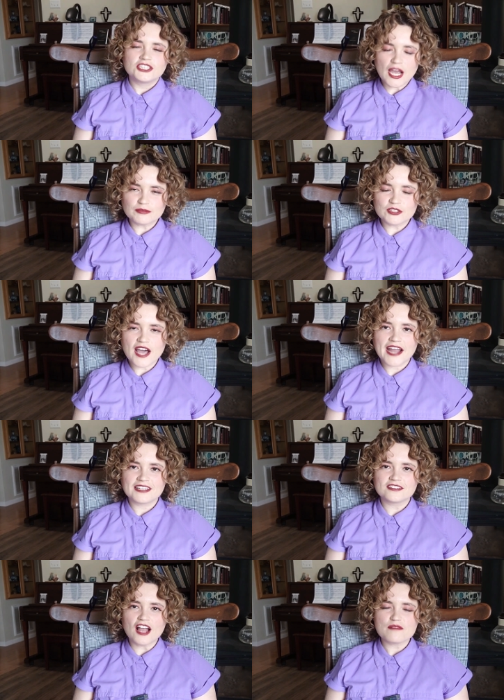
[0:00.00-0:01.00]
Chapter
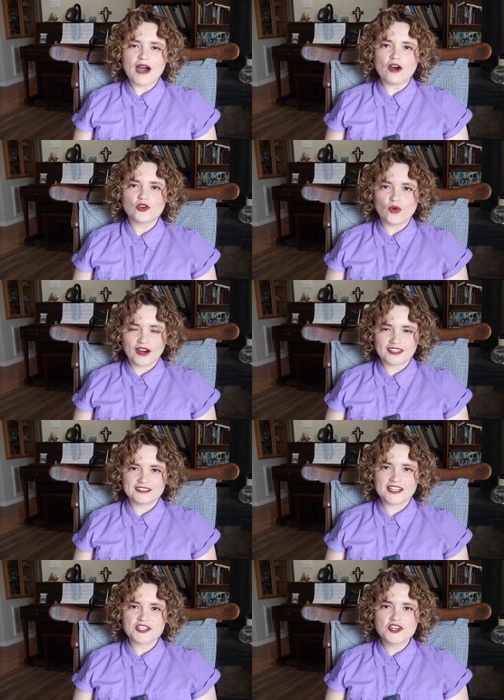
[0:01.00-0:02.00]
9 is all about
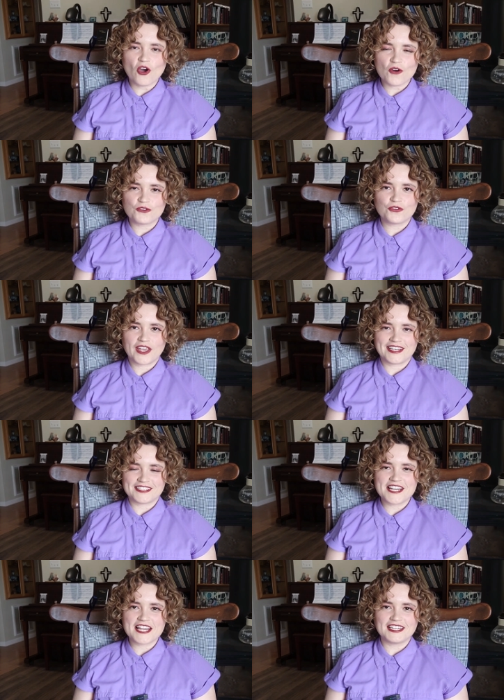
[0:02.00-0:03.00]
quirks that don't fit
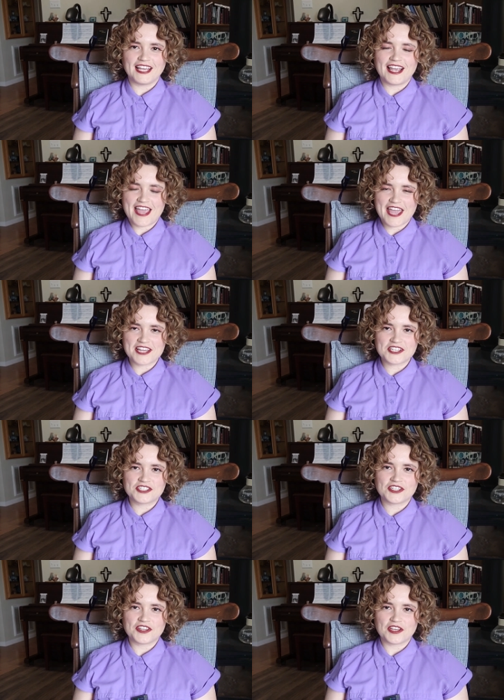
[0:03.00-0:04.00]
neatly
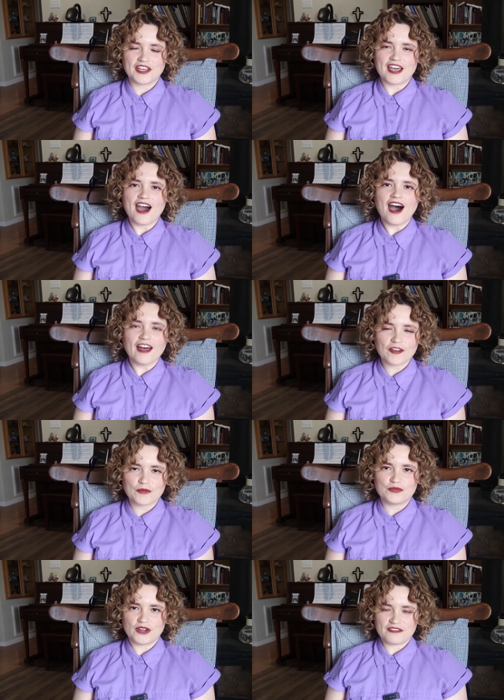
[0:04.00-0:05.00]
into the
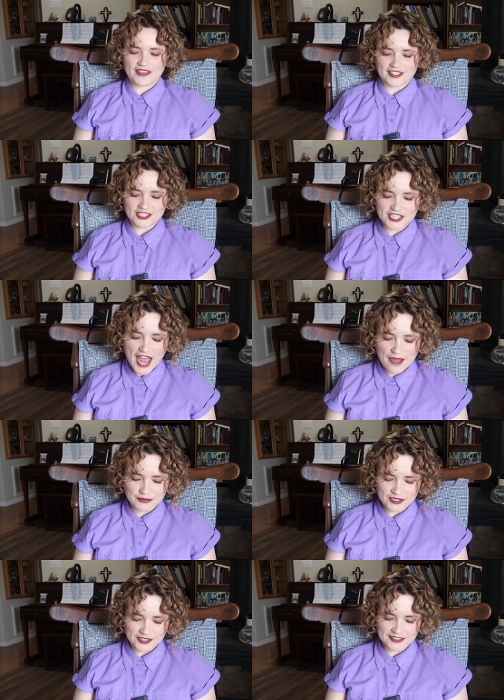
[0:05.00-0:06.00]
other previous
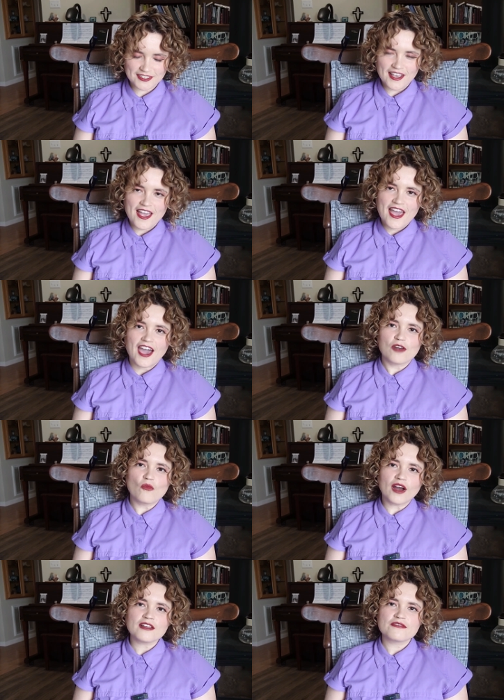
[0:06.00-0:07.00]
chapters.
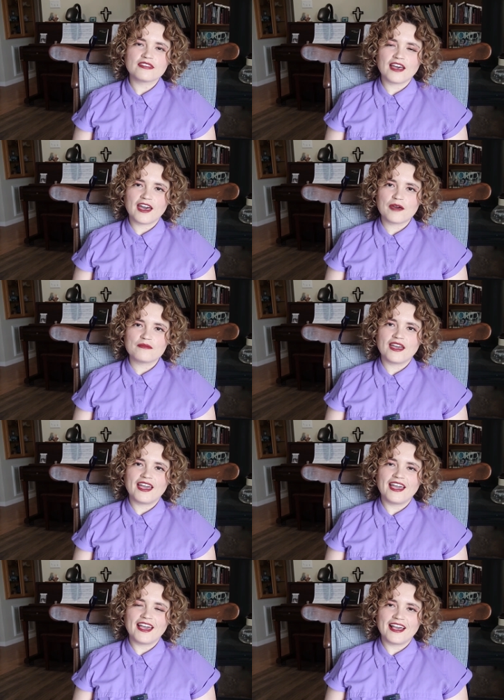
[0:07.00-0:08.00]
And one of them
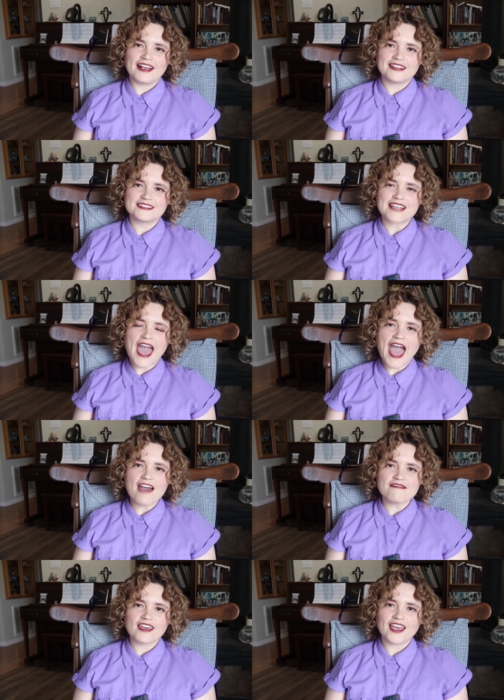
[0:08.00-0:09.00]
is
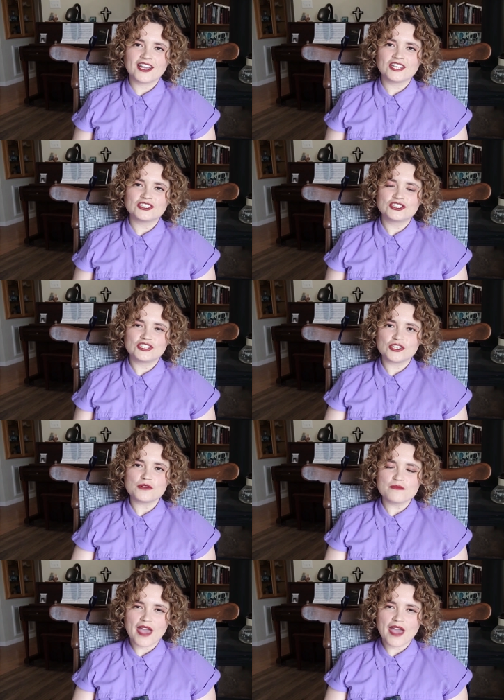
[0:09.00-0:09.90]
having two